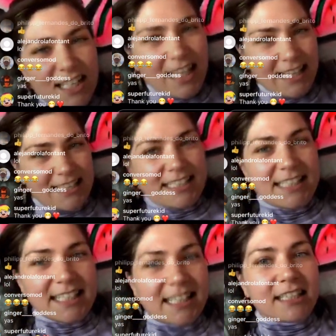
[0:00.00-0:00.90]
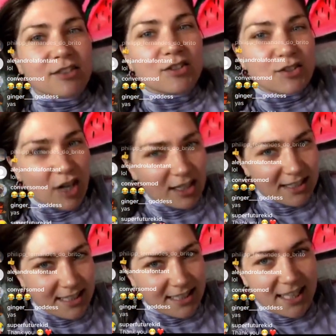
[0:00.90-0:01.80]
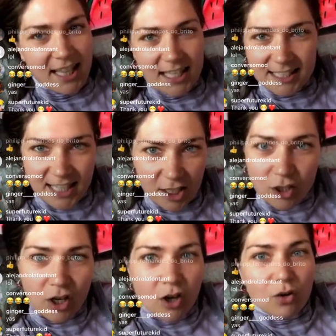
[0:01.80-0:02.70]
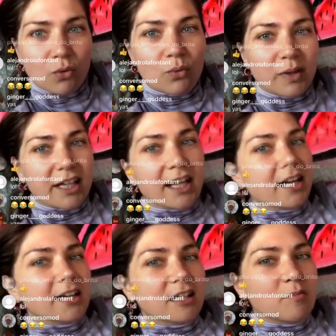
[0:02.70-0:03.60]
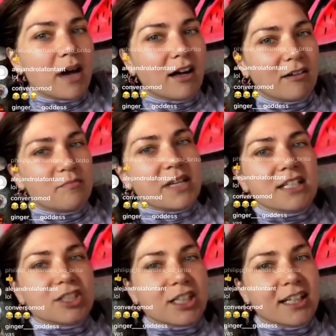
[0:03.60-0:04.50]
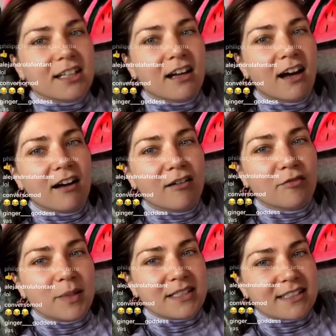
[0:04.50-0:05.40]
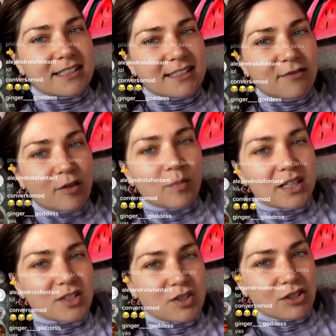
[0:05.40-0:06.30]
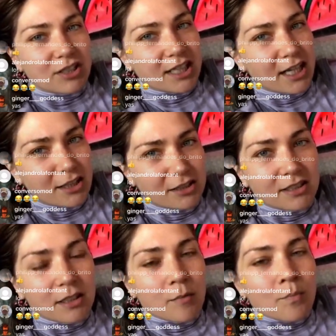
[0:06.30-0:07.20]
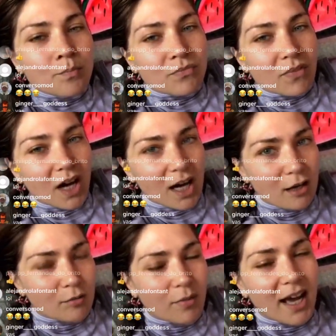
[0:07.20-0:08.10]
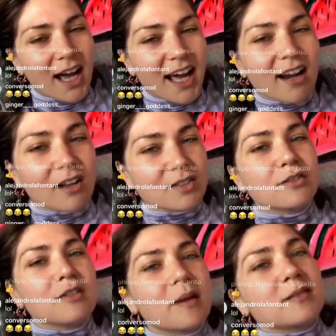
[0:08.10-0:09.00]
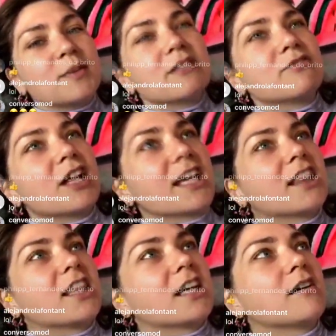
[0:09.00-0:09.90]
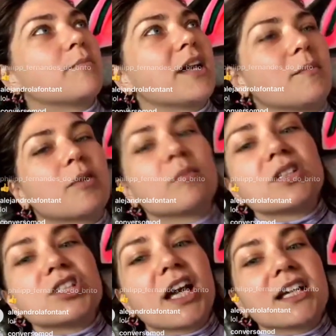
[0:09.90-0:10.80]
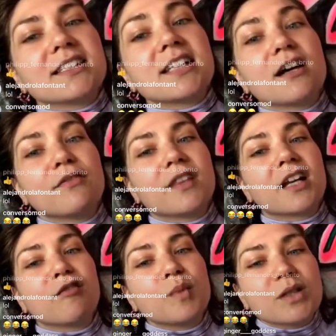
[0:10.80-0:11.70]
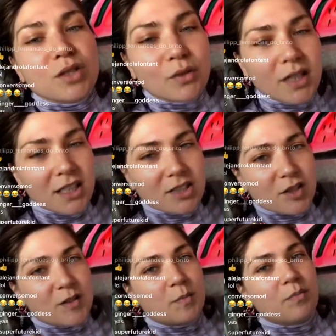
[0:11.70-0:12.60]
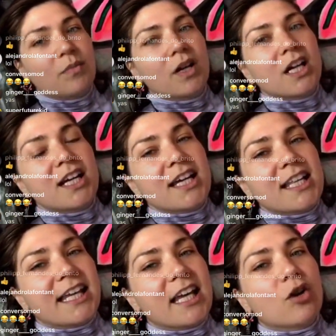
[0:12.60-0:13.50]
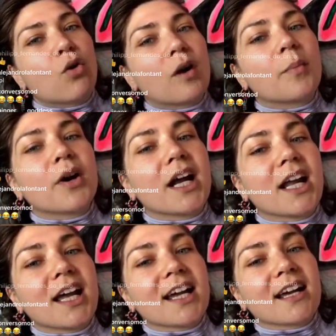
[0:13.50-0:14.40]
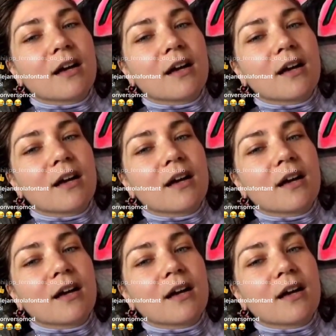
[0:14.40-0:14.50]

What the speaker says: like deconstructs into this like weird amalgamation of pieces from my studio. And it also reminds me of like the paper mache stuff that I've been doing, just like incorporating,